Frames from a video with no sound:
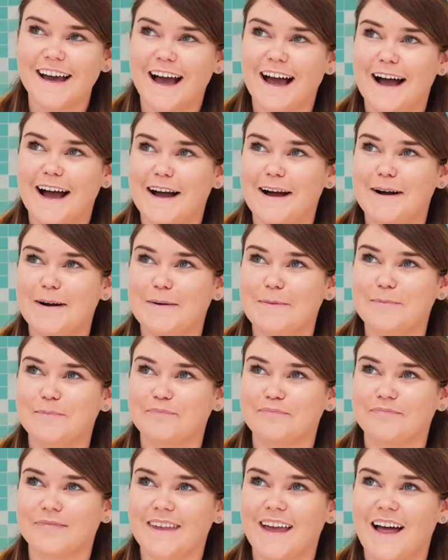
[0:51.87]

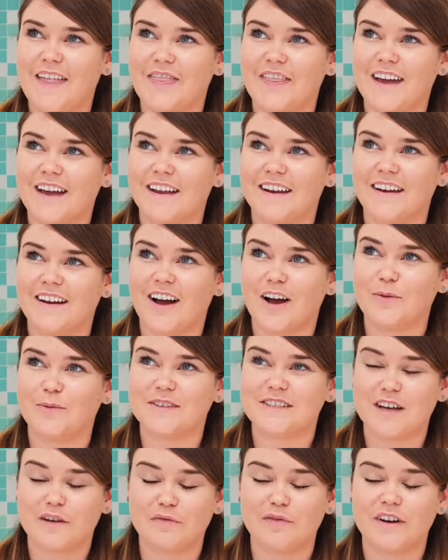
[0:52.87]
Um, and then I
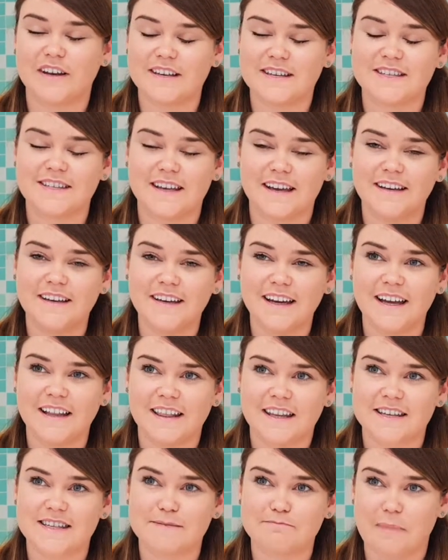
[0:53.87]
would definitely say in
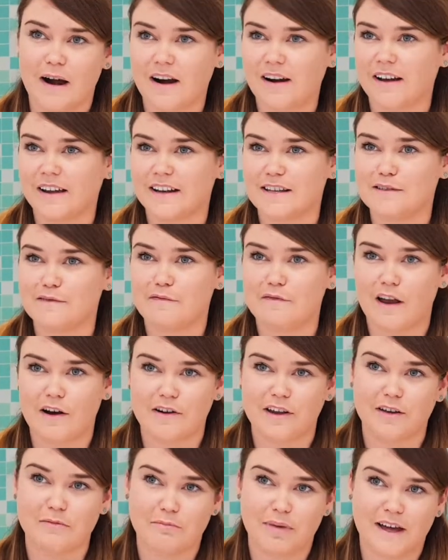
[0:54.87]
this market, it's
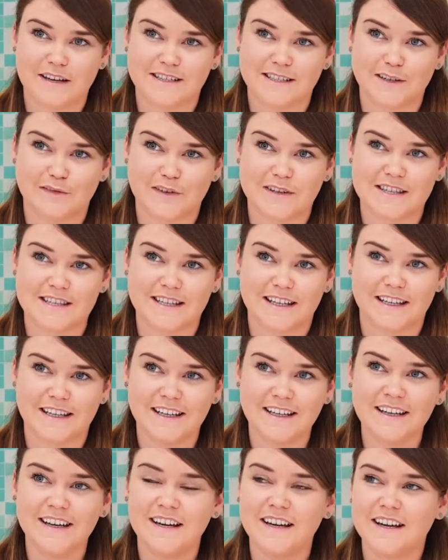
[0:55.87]
very competitive in
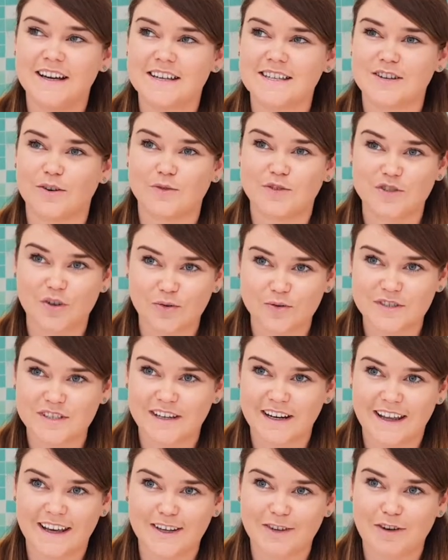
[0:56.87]
Sydney. So don't
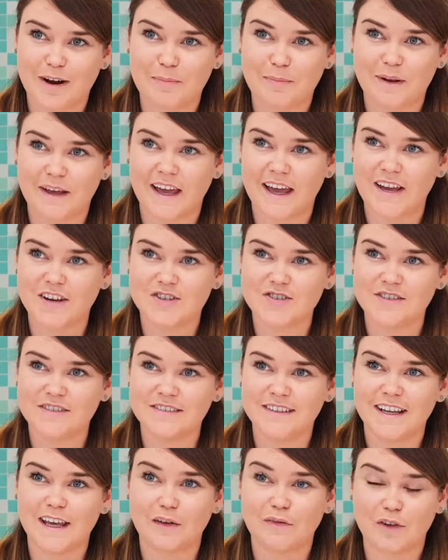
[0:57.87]
delay your
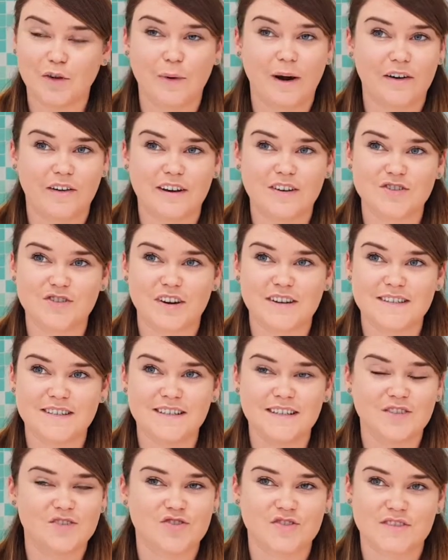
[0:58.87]
application. If you are
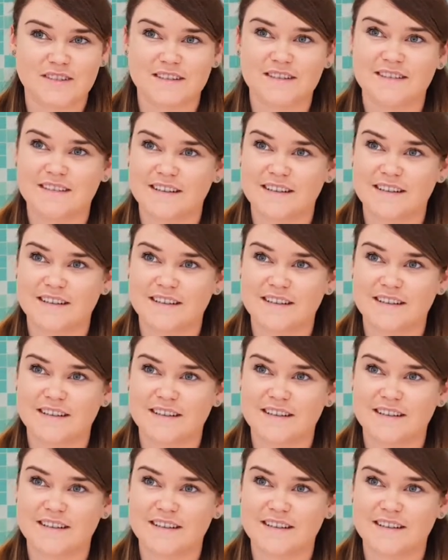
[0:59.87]
interested, just